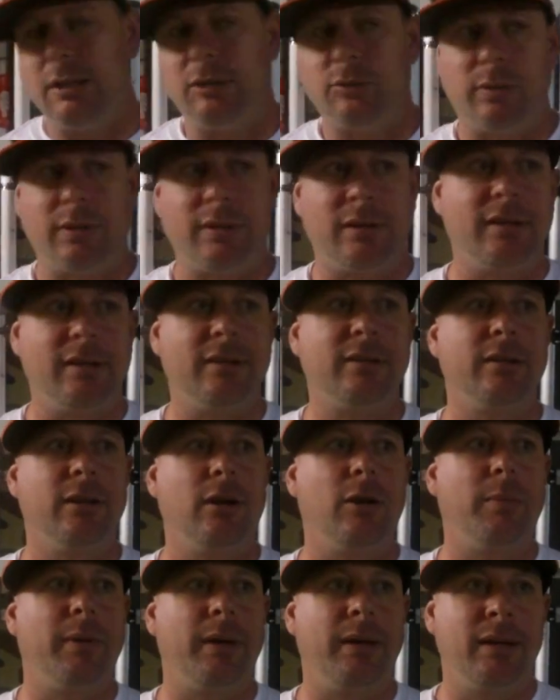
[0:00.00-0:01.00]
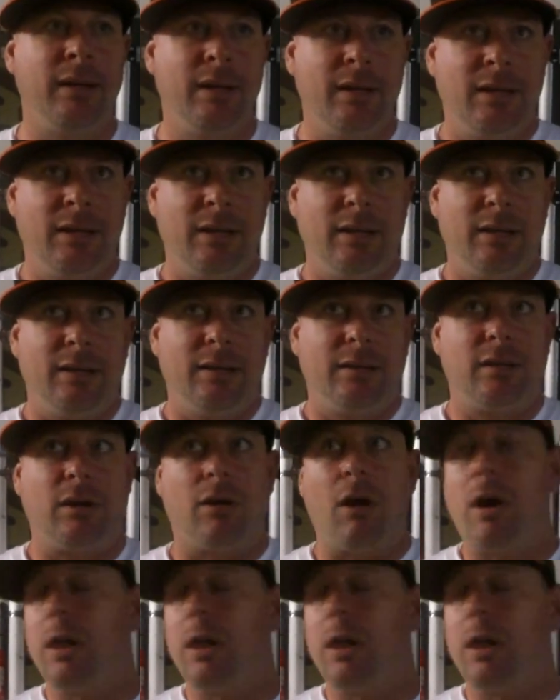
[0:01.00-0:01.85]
It is what it is, you know, but there